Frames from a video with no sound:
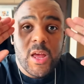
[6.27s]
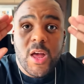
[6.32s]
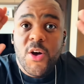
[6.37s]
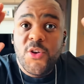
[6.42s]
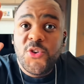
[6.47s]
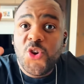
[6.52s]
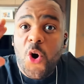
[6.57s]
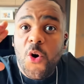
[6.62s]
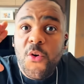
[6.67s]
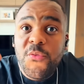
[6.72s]

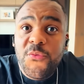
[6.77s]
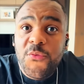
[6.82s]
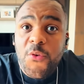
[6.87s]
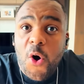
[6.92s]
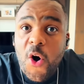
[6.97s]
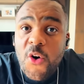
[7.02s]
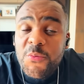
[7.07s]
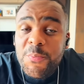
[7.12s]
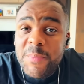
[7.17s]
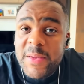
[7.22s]
Your
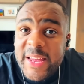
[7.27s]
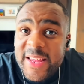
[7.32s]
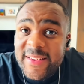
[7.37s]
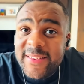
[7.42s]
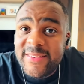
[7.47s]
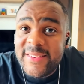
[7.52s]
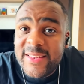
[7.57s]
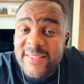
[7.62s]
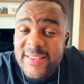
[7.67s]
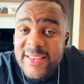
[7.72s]
fourth biggest
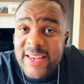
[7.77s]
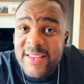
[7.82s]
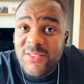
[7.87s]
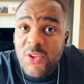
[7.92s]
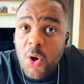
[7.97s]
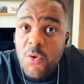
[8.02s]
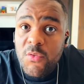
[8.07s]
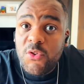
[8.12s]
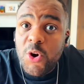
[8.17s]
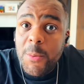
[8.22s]
city is
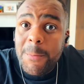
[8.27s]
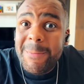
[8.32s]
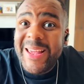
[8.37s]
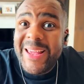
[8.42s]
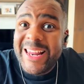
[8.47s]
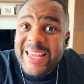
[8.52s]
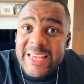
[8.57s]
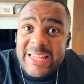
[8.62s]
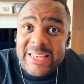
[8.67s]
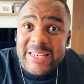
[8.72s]
over a million.